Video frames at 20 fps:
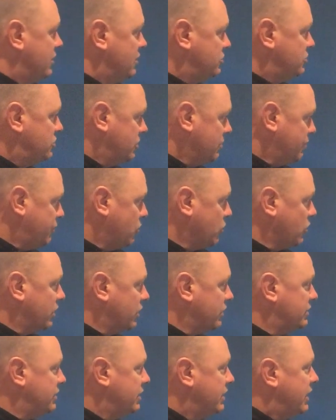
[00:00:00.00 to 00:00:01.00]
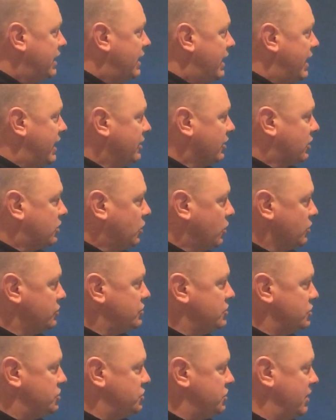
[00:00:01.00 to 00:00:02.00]
to the port. And the
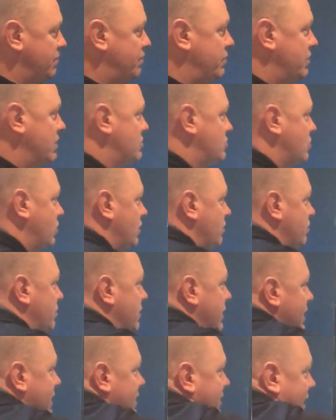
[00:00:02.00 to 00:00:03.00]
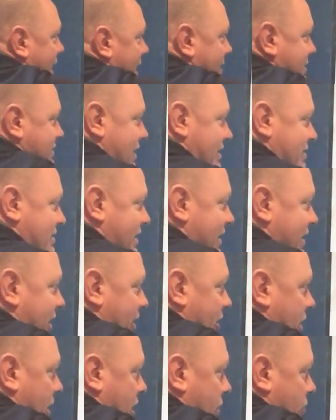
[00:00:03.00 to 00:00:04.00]
closest ship is going to be the SS
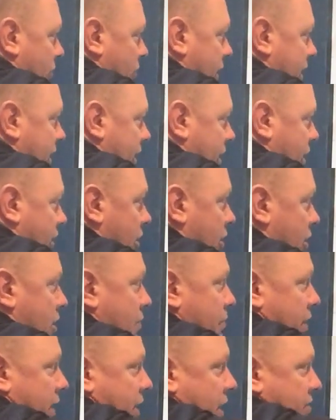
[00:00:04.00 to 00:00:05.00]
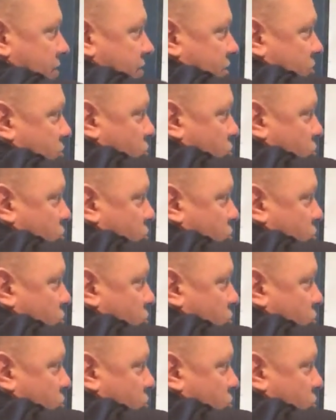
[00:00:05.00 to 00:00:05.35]
Kira right here, because it's